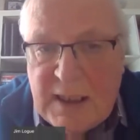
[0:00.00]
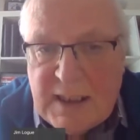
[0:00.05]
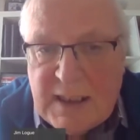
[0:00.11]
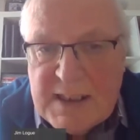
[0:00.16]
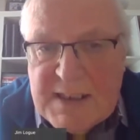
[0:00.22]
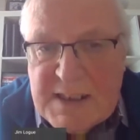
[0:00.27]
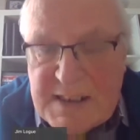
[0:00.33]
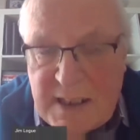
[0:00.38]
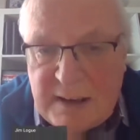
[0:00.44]

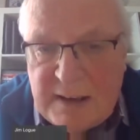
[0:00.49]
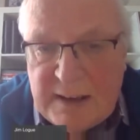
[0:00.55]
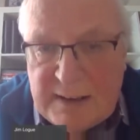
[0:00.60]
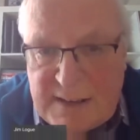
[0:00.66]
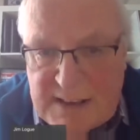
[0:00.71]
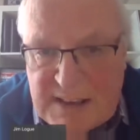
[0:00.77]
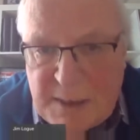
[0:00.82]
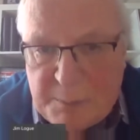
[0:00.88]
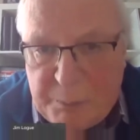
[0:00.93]
It's
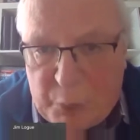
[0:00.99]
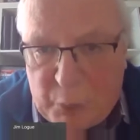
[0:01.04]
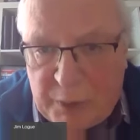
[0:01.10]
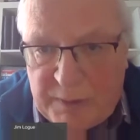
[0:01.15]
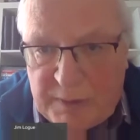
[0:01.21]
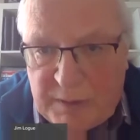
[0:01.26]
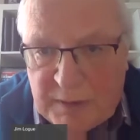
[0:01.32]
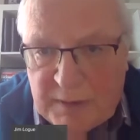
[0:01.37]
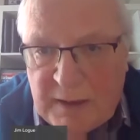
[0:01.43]
certainly
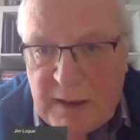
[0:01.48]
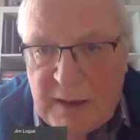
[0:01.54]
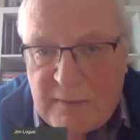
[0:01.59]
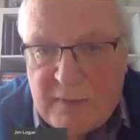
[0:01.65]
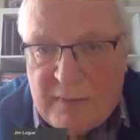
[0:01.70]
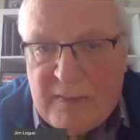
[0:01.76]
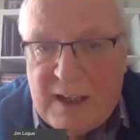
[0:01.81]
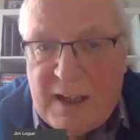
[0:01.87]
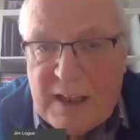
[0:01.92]
disappointing
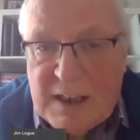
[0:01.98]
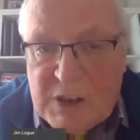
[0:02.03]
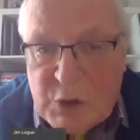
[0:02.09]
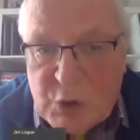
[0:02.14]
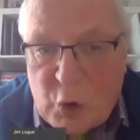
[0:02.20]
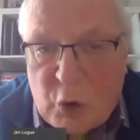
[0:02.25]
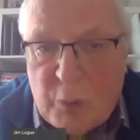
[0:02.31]
that that has